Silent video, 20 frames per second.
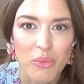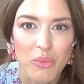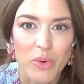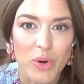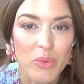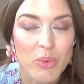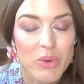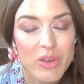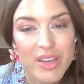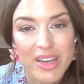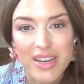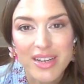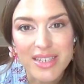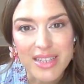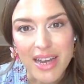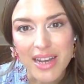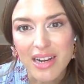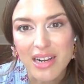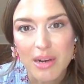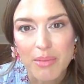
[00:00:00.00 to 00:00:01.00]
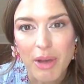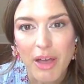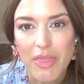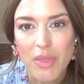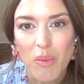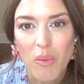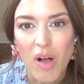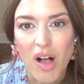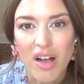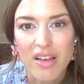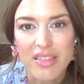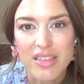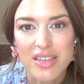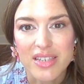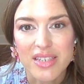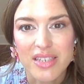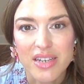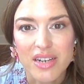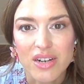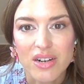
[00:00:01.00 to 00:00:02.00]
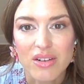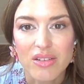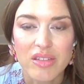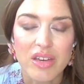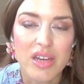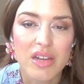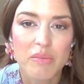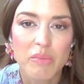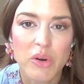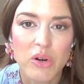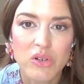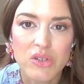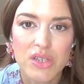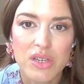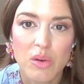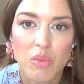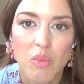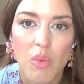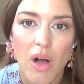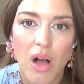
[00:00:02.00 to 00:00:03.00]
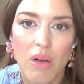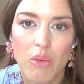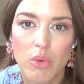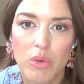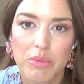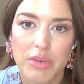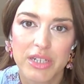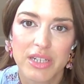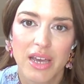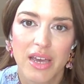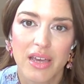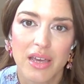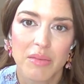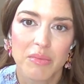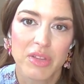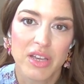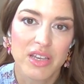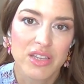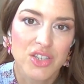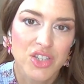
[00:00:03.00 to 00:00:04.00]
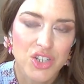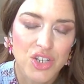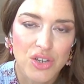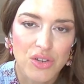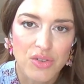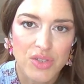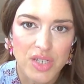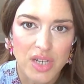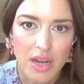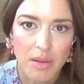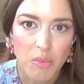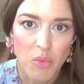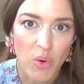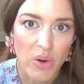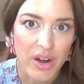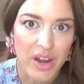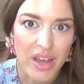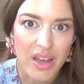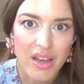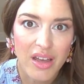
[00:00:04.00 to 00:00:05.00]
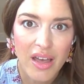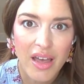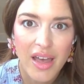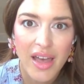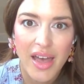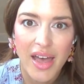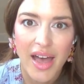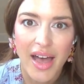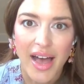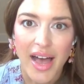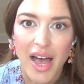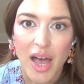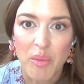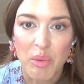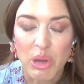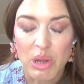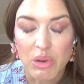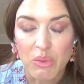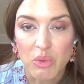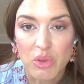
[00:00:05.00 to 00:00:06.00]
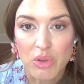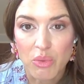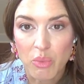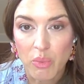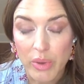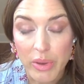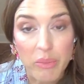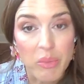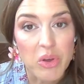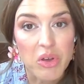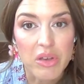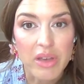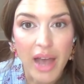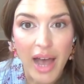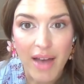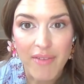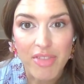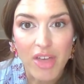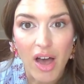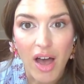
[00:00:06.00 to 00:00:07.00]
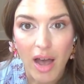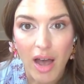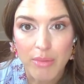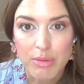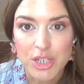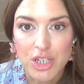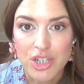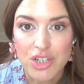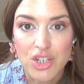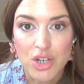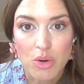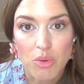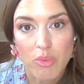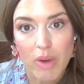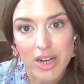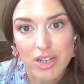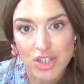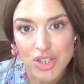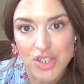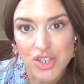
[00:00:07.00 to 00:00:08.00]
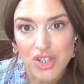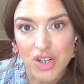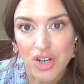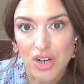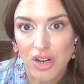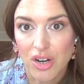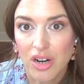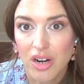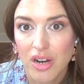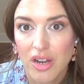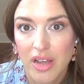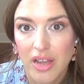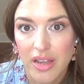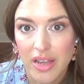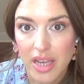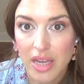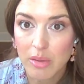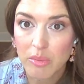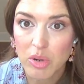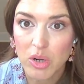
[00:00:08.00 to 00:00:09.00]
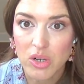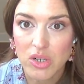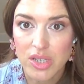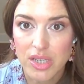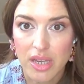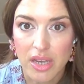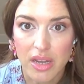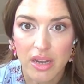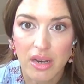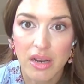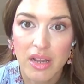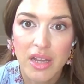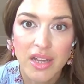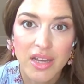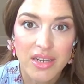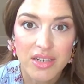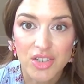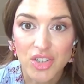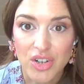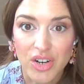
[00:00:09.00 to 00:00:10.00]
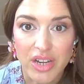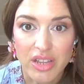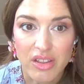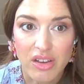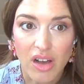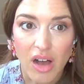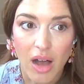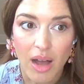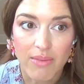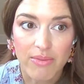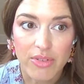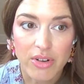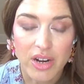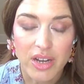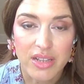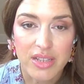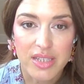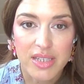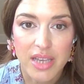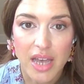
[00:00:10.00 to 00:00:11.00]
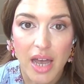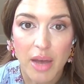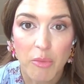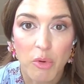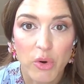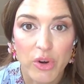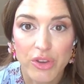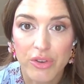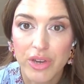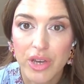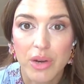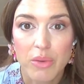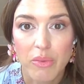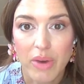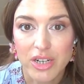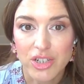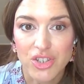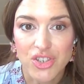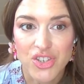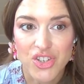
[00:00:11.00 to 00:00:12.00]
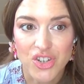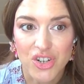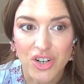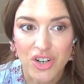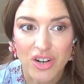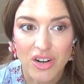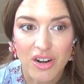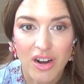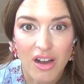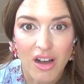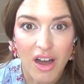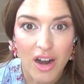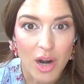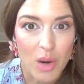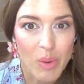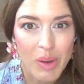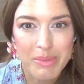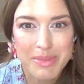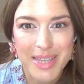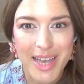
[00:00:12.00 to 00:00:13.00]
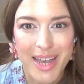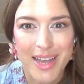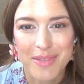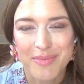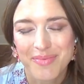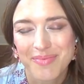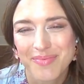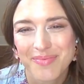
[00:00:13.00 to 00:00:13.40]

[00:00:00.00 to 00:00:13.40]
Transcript: We're really excited about the walk this year. The in-person walk will be taking place Tuesday morning, and we will have the option to register in person during the conference, or you can register on our website.